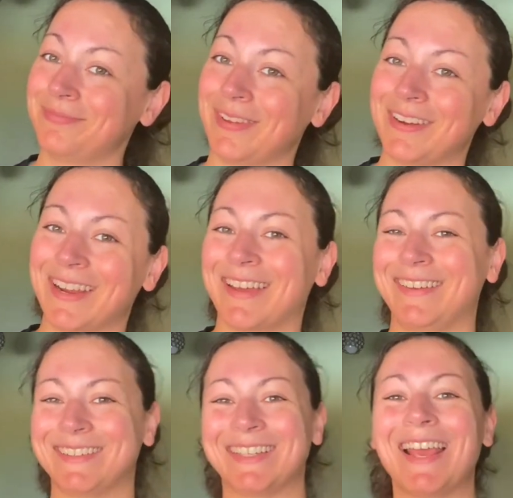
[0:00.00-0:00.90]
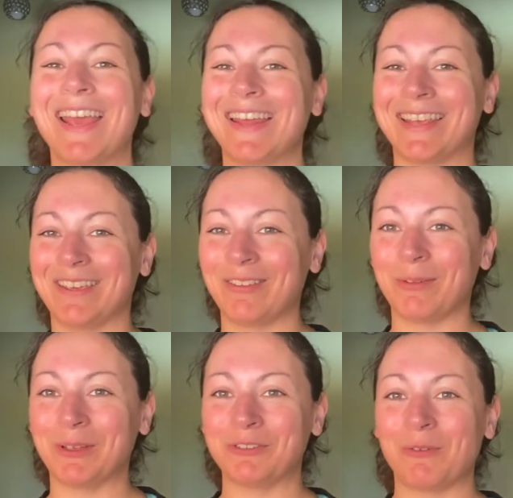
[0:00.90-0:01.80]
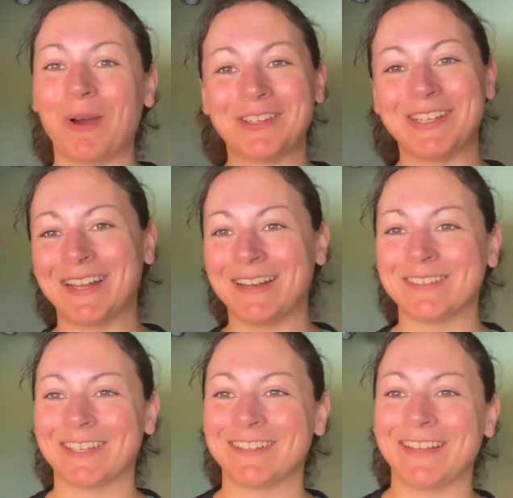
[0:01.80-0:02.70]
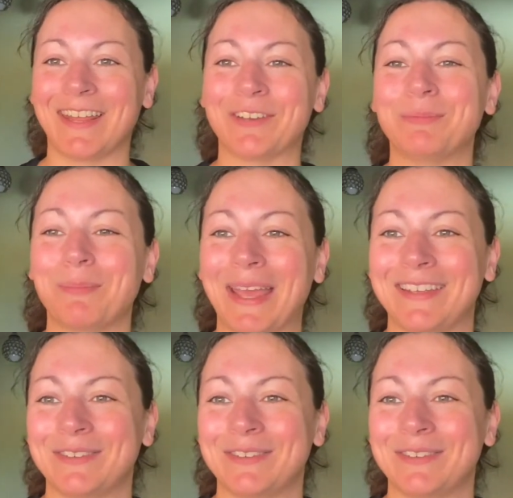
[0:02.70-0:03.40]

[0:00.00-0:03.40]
All right guys, thank you so much for watching and I'll talk to you later. Bye.